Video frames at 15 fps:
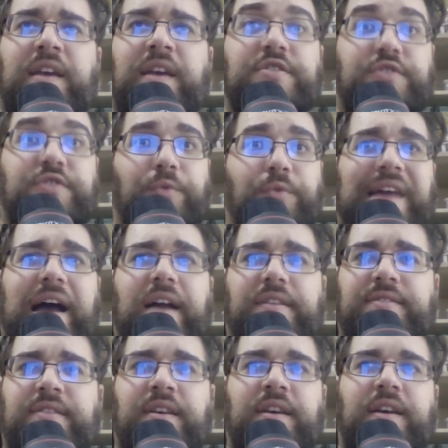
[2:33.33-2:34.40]
stone
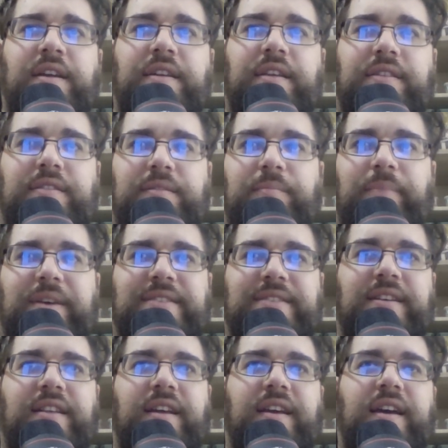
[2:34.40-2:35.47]
tiles that
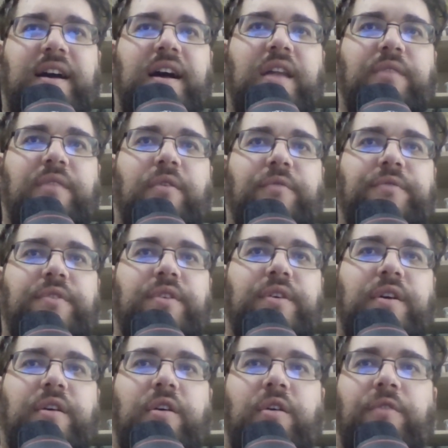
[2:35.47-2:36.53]
basically half
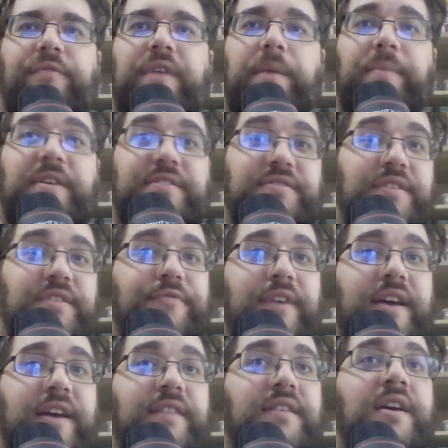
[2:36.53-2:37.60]
of them is
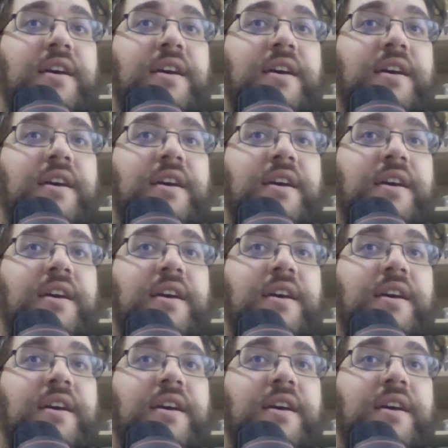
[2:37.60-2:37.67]
different